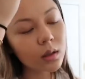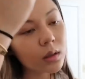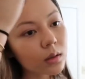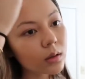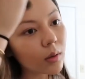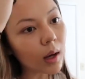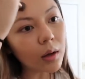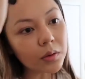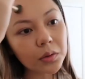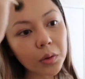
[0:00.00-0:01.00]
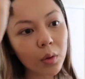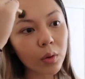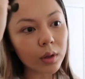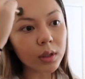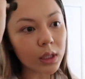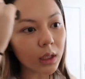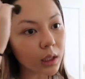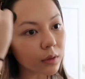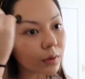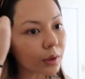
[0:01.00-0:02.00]
So how's
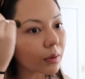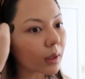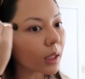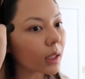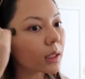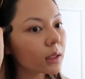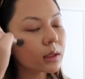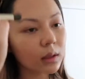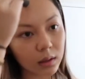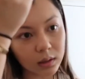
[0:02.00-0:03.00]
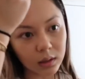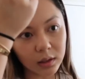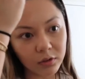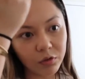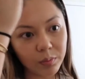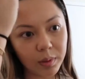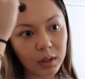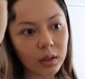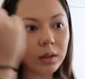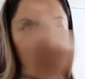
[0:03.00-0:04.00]
quarantine for you guys? I've
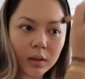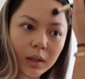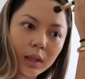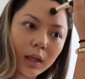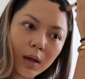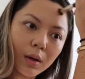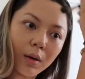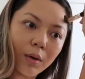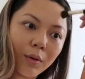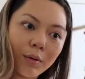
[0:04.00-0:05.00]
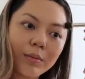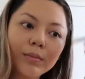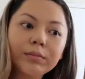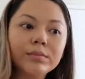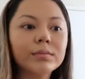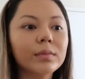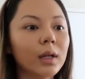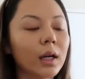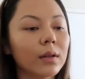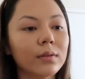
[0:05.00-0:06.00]
been literally at home,
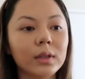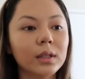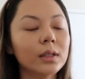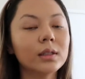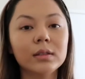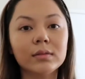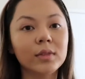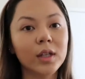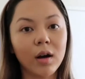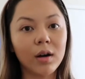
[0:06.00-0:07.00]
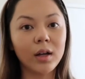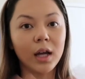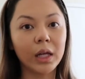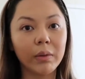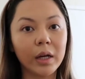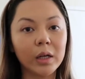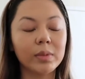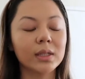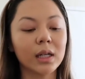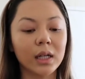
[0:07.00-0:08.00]
haven't gone anywhere
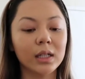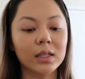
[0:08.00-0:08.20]
besides